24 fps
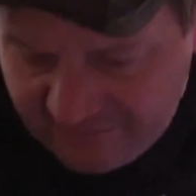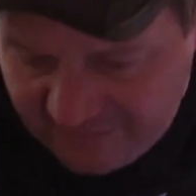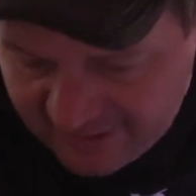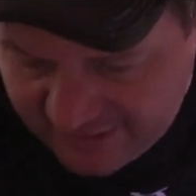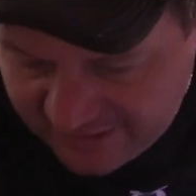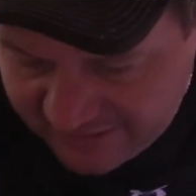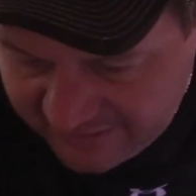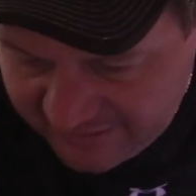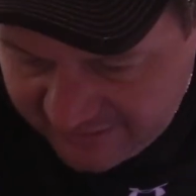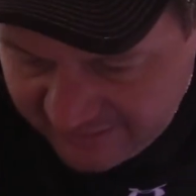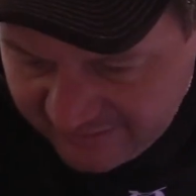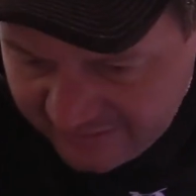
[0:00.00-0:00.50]

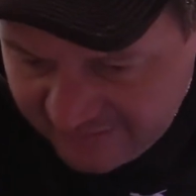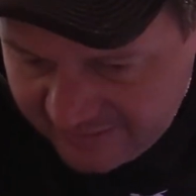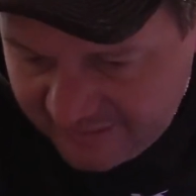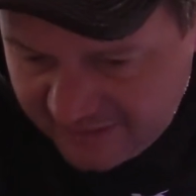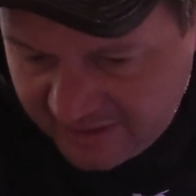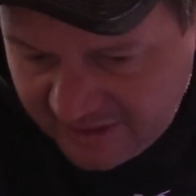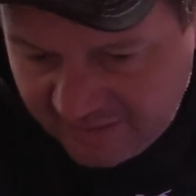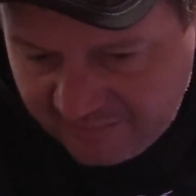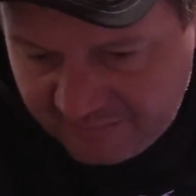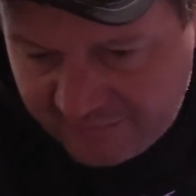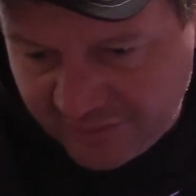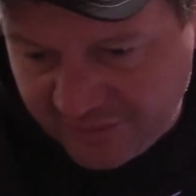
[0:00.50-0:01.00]
on
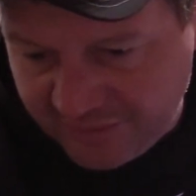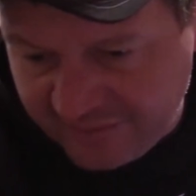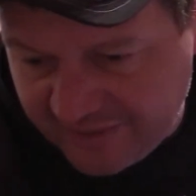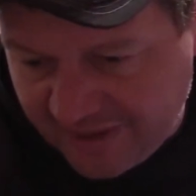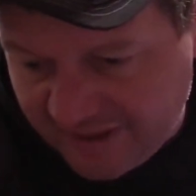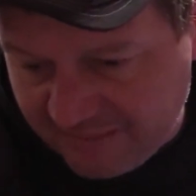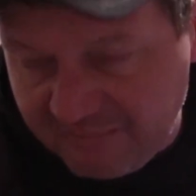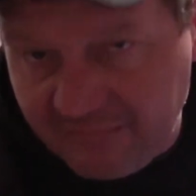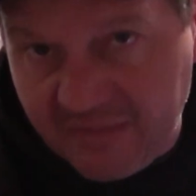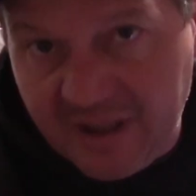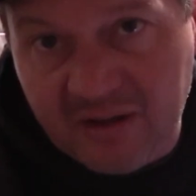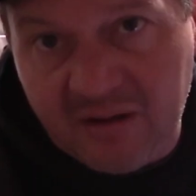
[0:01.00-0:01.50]
and putting
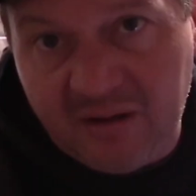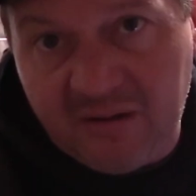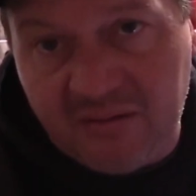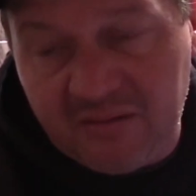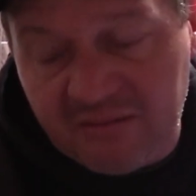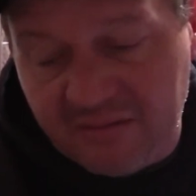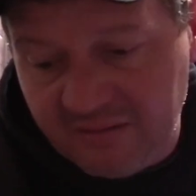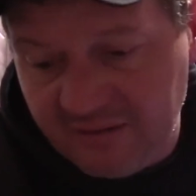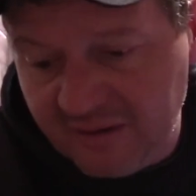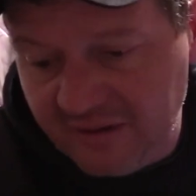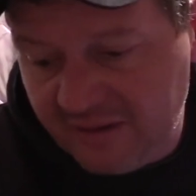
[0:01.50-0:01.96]
that minnow